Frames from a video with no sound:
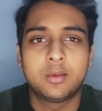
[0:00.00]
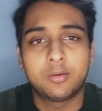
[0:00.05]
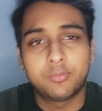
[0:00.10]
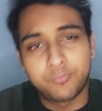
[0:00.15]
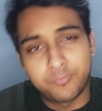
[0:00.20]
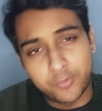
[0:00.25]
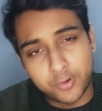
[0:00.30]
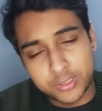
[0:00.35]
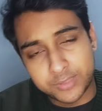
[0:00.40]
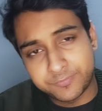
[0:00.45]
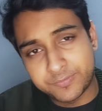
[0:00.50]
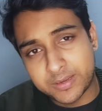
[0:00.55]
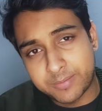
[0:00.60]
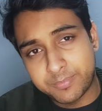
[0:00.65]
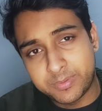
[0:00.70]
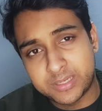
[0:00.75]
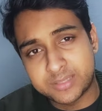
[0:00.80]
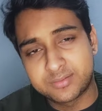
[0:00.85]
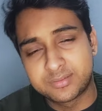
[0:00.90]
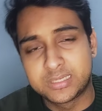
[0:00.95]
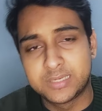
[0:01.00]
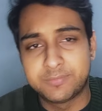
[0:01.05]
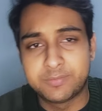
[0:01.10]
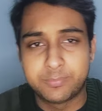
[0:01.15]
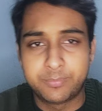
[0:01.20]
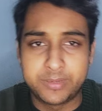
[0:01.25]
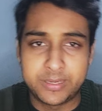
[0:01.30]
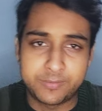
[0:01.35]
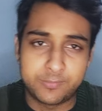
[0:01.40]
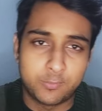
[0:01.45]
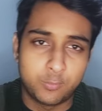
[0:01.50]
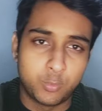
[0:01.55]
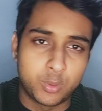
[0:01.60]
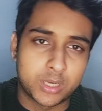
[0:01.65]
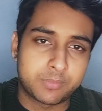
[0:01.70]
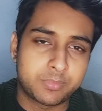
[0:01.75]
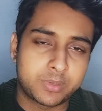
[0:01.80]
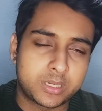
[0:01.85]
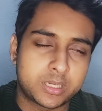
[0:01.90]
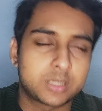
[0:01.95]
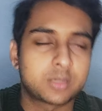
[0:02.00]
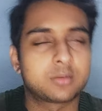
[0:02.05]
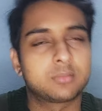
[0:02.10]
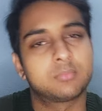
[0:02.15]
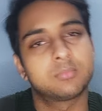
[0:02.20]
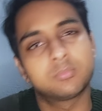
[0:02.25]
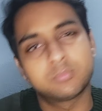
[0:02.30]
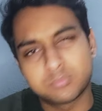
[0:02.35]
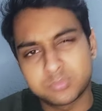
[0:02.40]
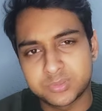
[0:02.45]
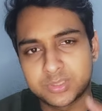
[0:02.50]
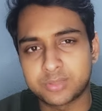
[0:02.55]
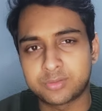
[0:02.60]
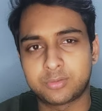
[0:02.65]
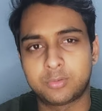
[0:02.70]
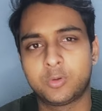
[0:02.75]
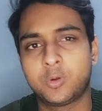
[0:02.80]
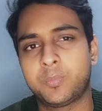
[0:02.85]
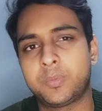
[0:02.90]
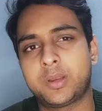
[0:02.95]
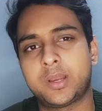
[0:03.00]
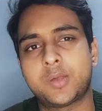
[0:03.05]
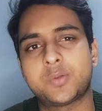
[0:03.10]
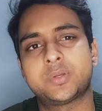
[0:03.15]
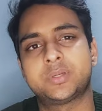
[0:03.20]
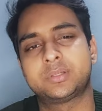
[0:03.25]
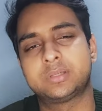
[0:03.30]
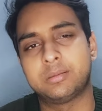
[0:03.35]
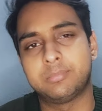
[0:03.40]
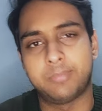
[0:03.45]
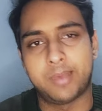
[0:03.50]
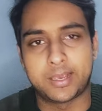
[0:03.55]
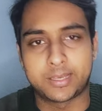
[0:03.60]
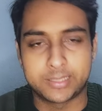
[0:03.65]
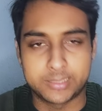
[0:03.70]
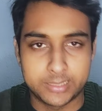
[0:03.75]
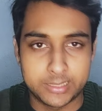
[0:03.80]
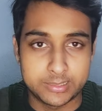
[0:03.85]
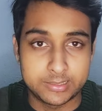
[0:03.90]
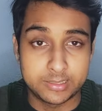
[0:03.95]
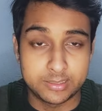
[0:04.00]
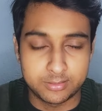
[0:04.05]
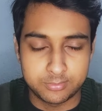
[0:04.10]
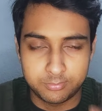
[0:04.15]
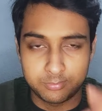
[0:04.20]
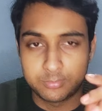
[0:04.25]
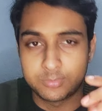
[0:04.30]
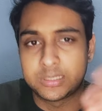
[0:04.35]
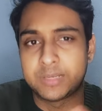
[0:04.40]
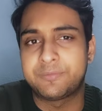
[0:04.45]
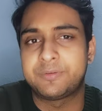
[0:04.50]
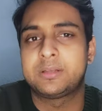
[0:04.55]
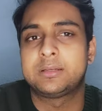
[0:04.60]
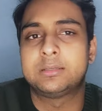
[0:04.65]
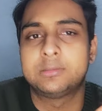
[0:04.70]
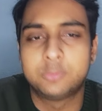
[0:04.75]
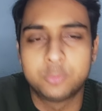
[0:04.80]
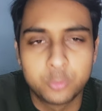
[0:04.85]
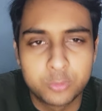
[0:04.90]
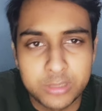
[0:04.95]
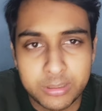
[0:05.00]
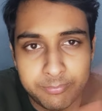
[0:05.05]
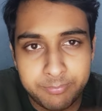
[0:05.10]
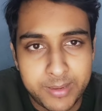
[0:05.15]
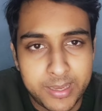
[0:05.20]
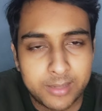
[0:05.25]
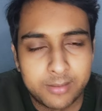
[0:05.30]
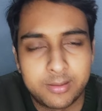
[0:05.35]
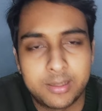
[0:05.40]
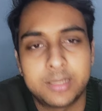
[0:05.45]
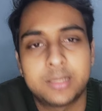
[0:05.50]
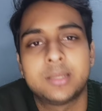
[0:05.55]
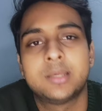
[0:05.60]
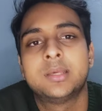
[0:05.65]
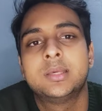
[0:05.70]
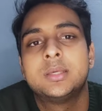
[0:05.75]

45 minutes, give a break of 1 minute, just roam around and come back again, and definitely do come back, right?